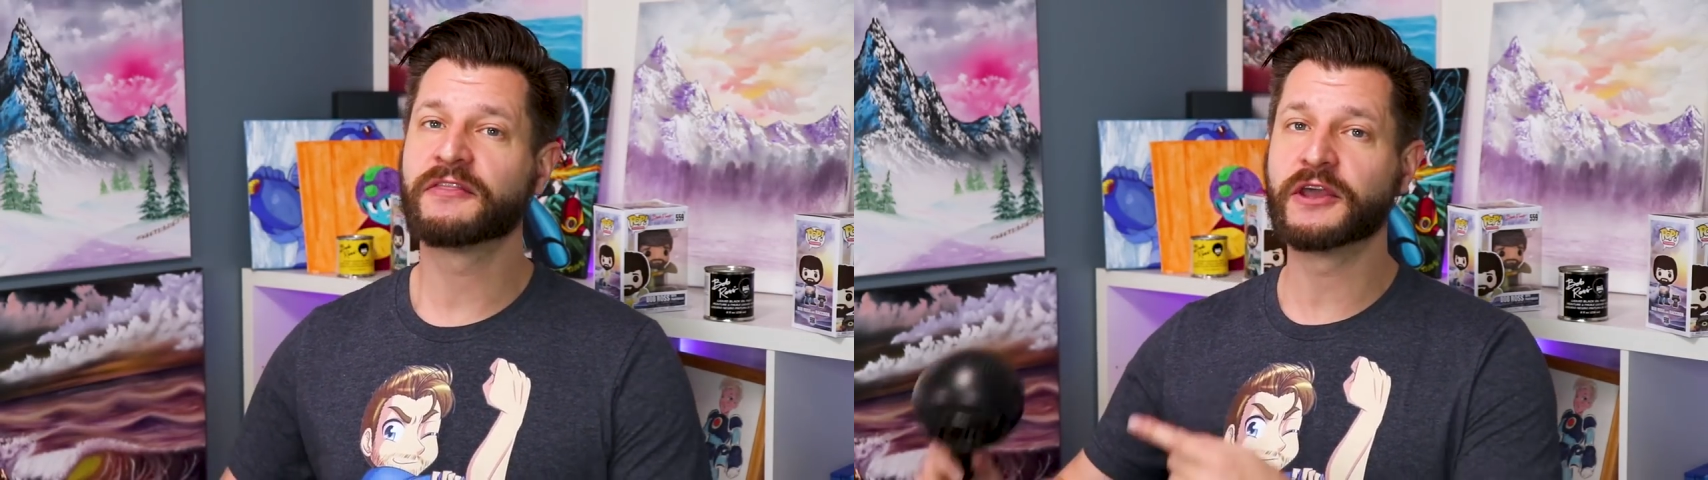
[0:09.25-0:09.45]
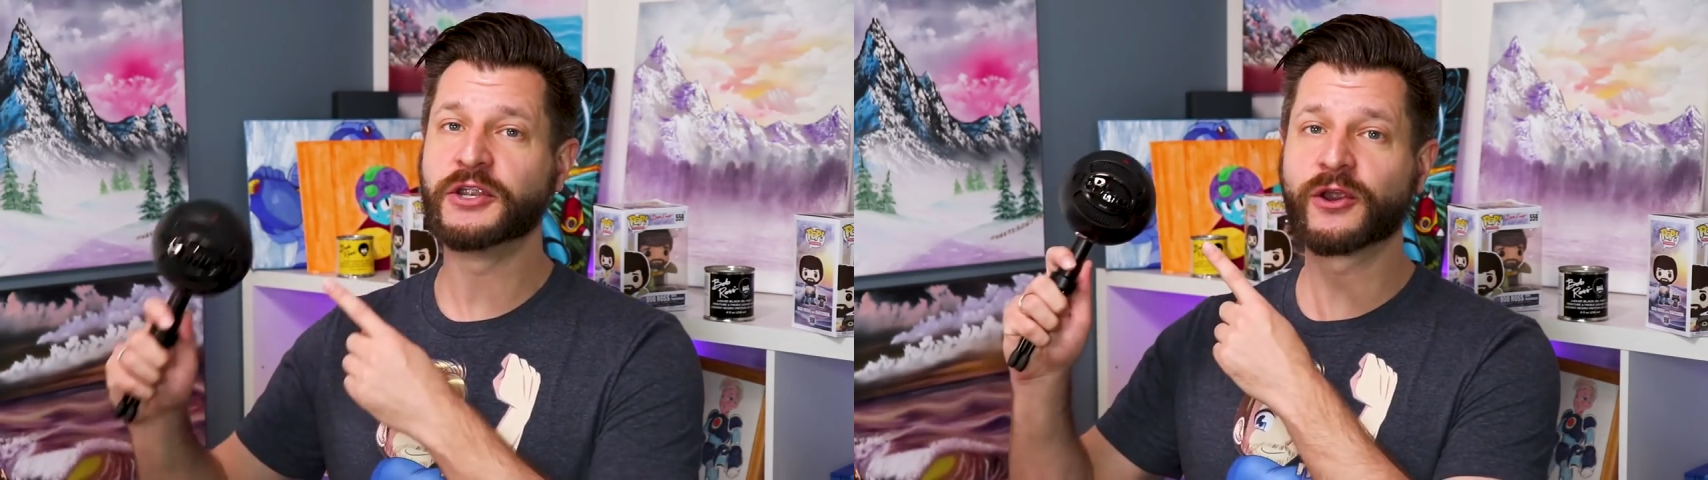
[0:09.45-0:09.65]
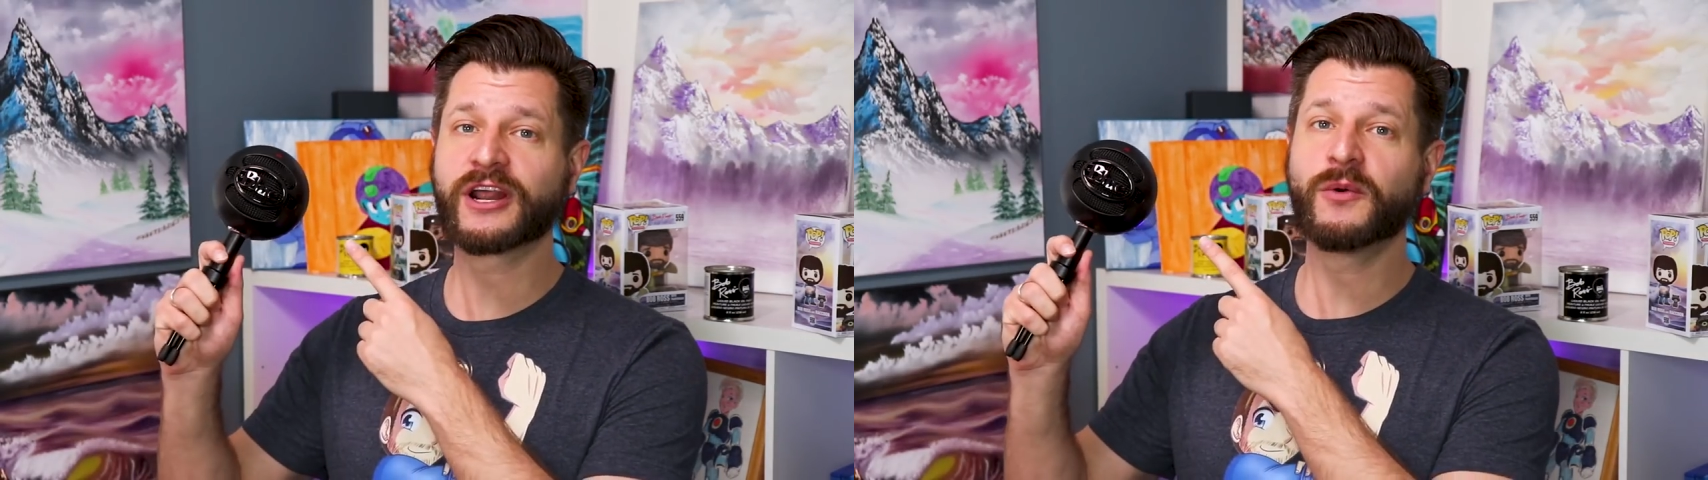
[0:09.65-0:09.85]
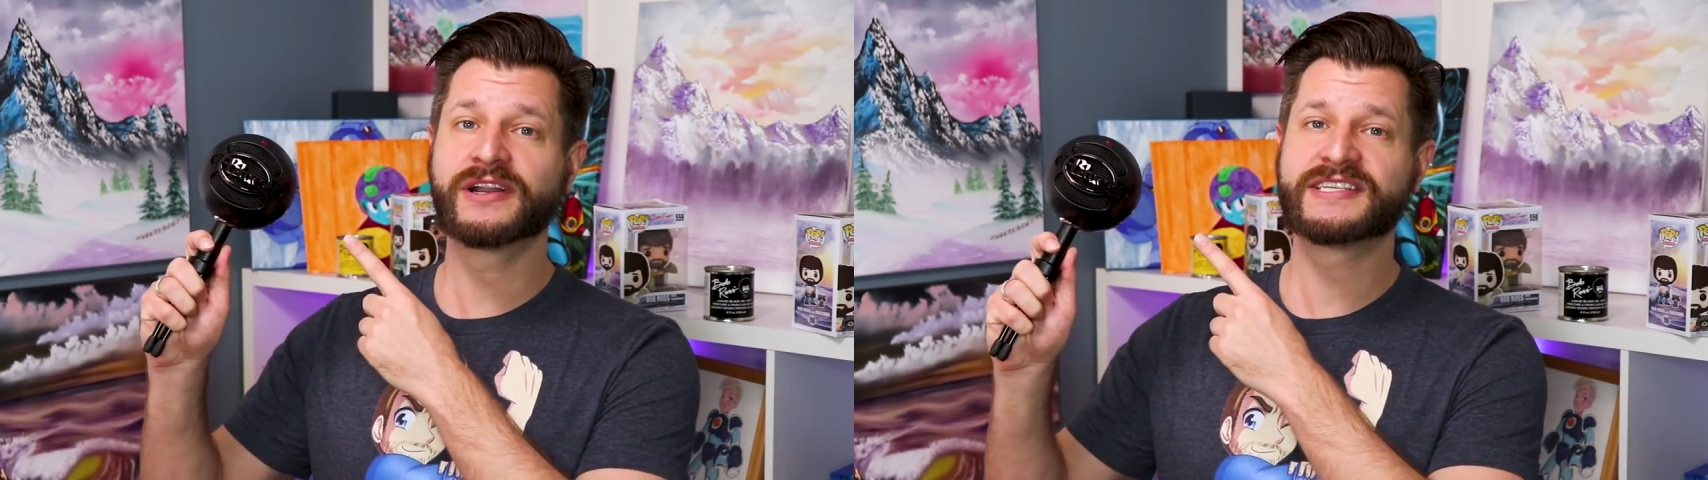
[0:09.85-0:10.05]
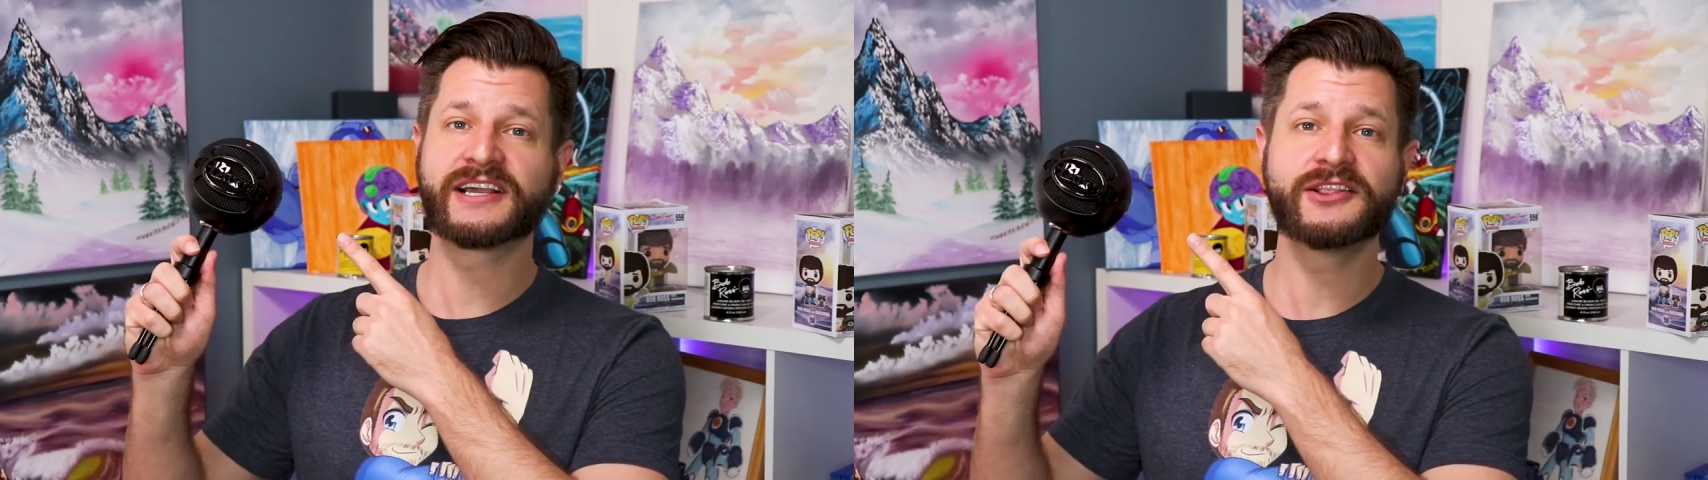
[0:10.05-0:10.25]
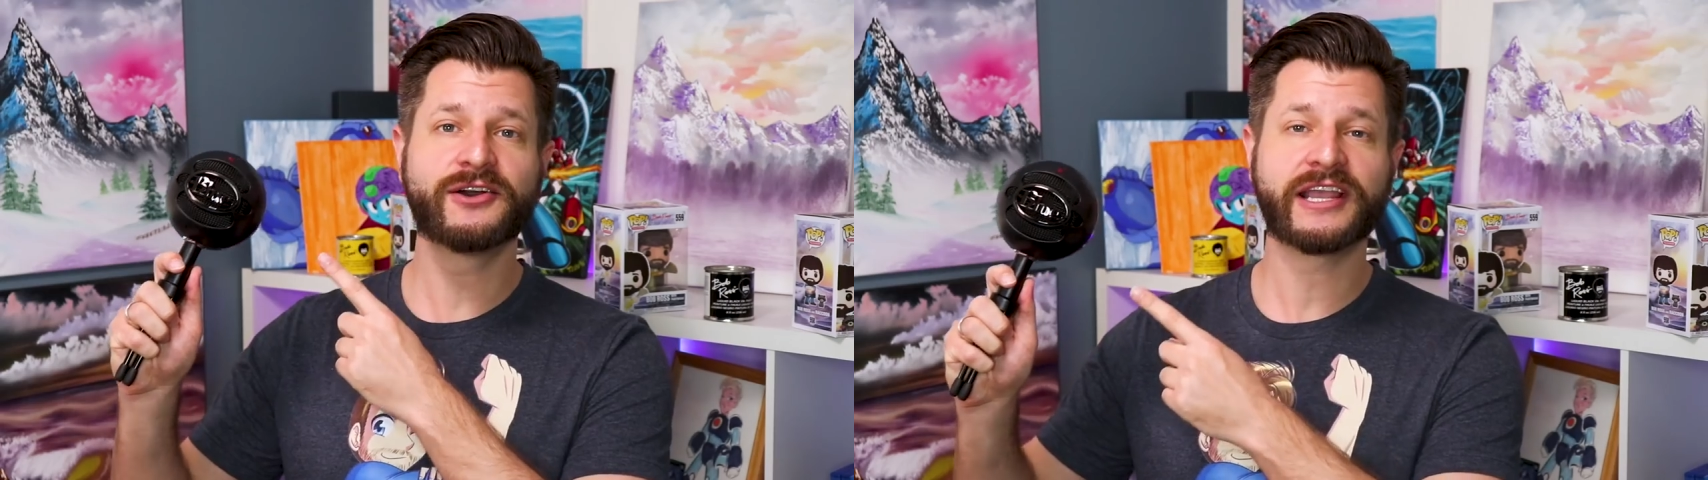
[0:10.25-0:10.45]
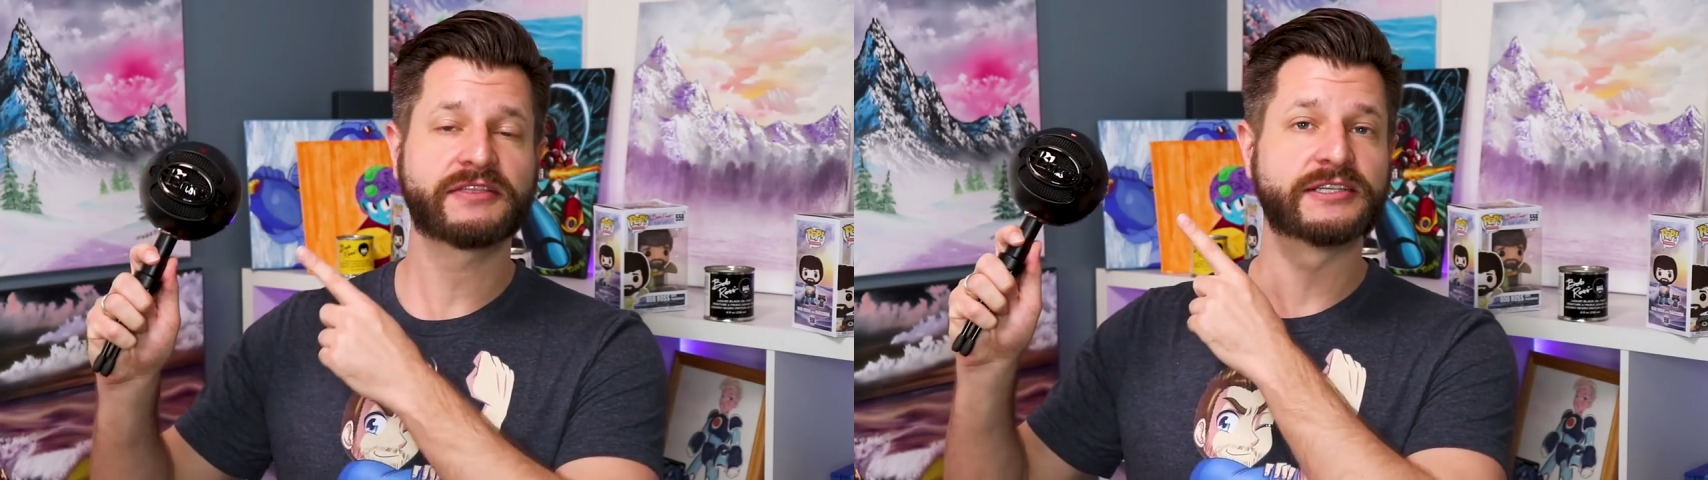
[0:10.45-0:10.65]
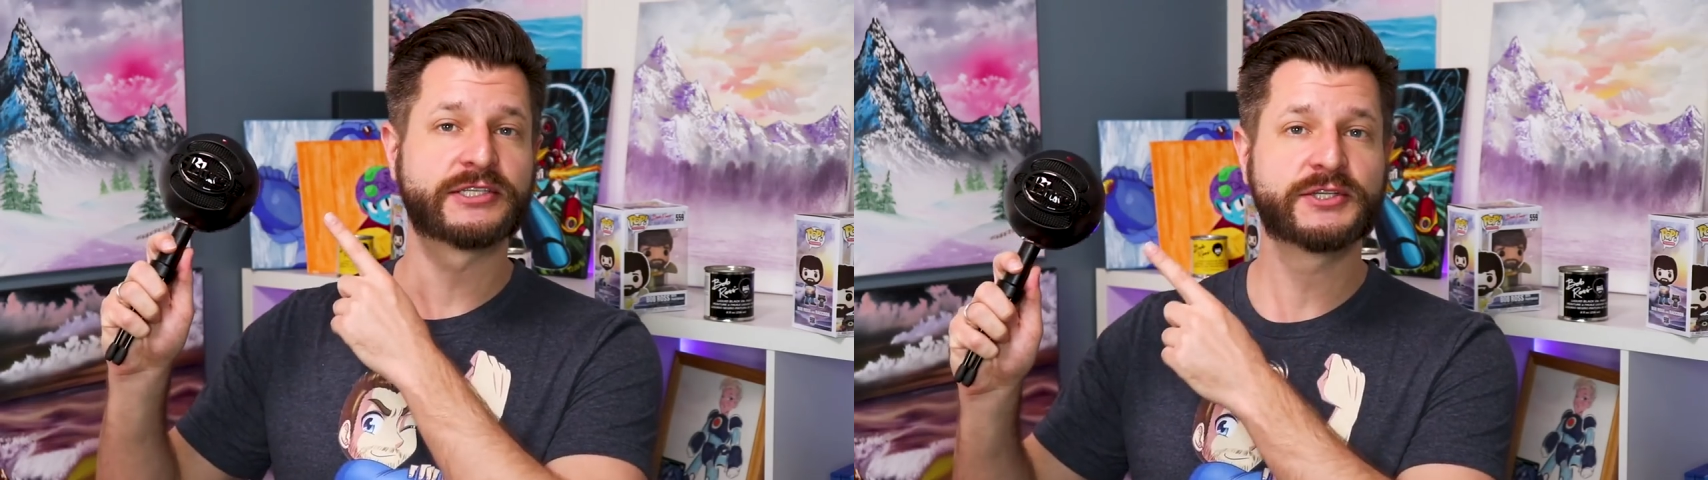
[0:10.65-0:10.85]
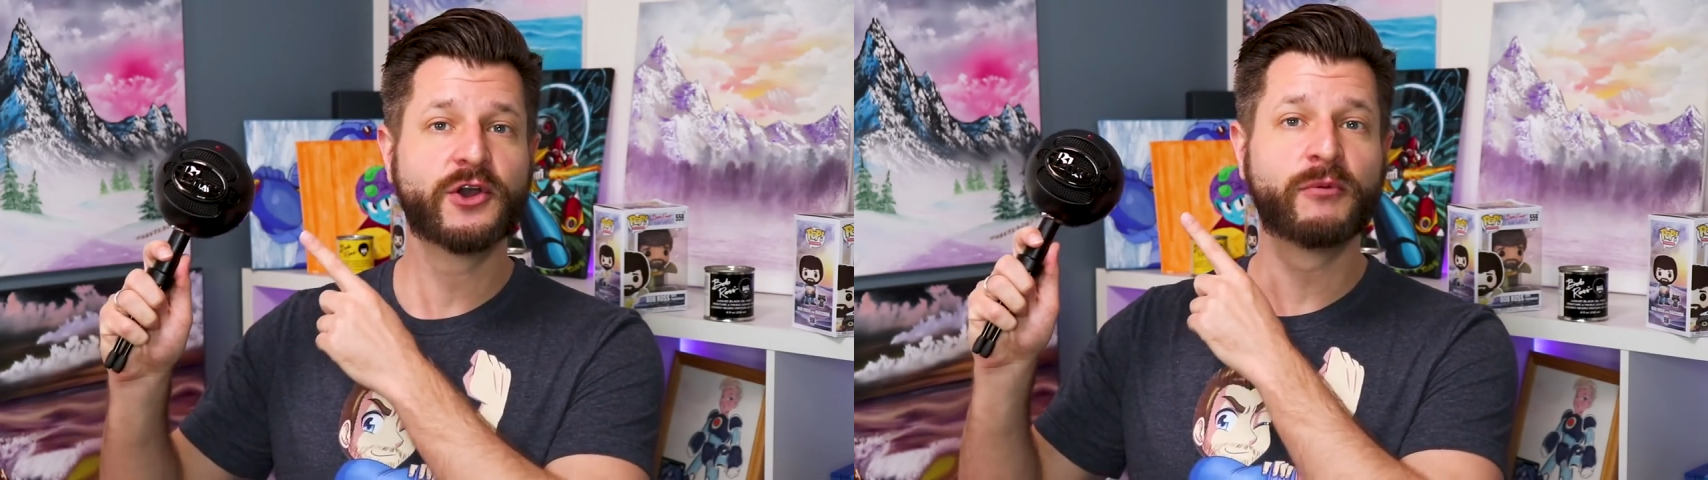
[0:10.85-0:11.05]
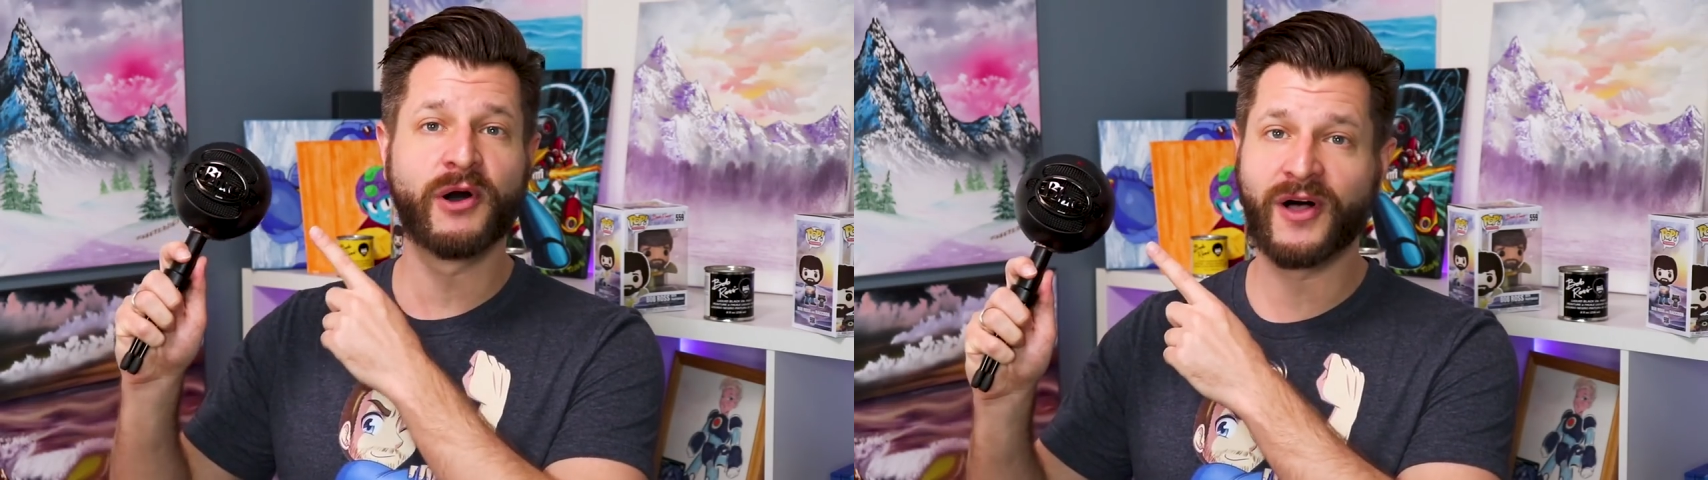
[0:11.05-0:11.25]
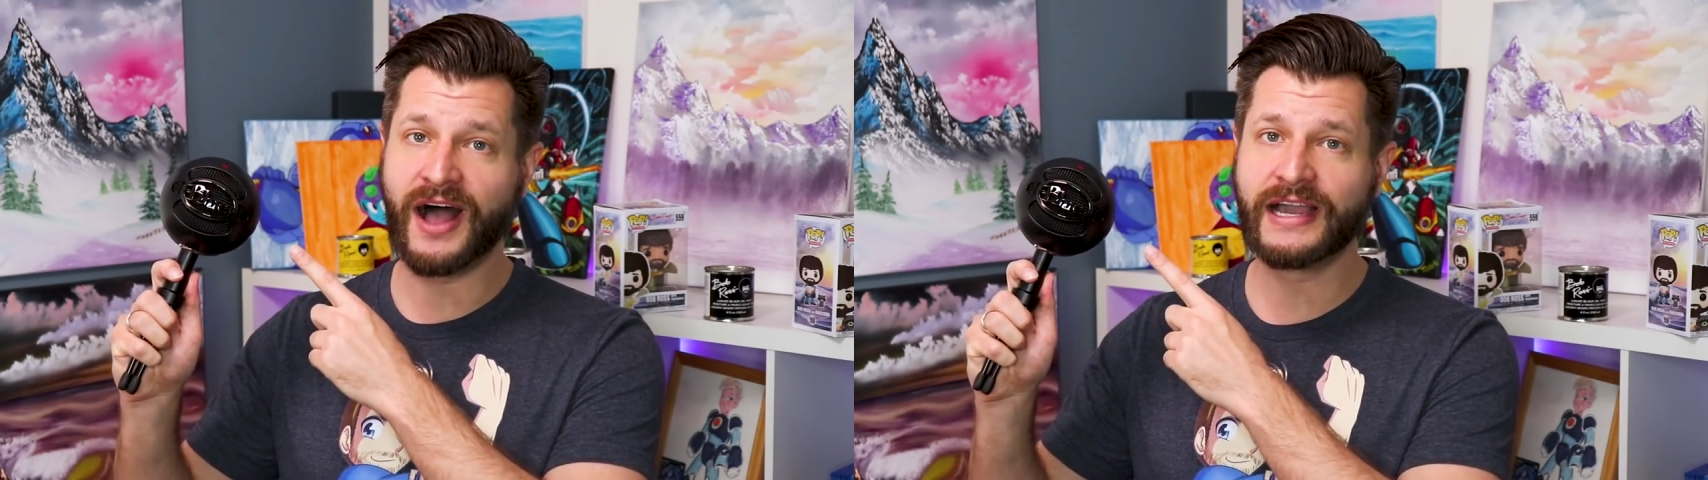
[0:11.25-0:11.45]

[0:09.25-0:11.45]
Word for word: Then you're going to want to take a look at the Snowball